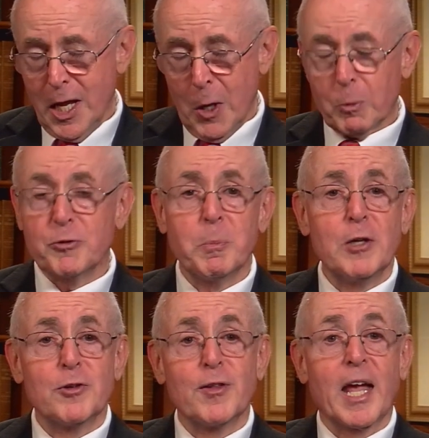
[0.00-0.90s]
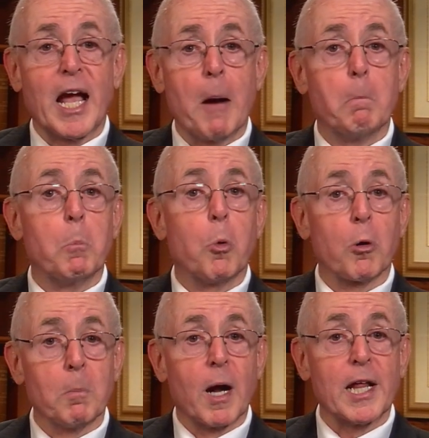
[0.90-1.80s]
which means that they got more
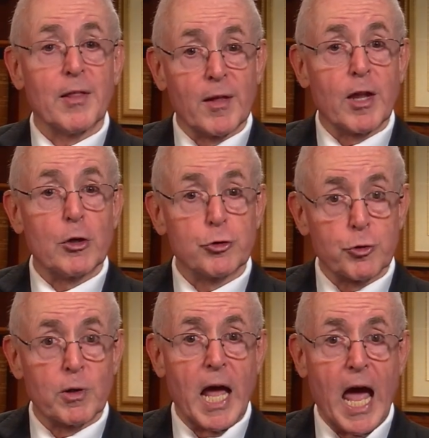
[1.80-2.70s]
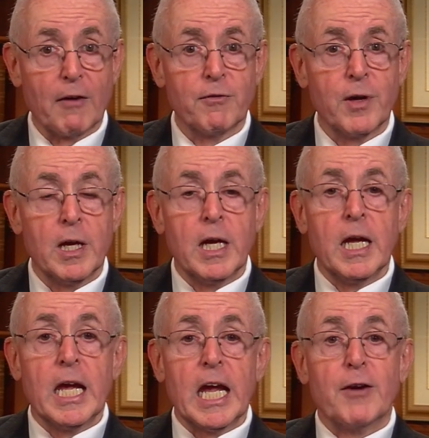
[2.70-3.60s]
money than they should have
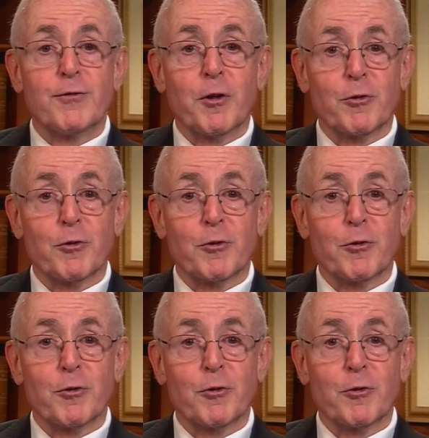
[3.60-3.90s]
if their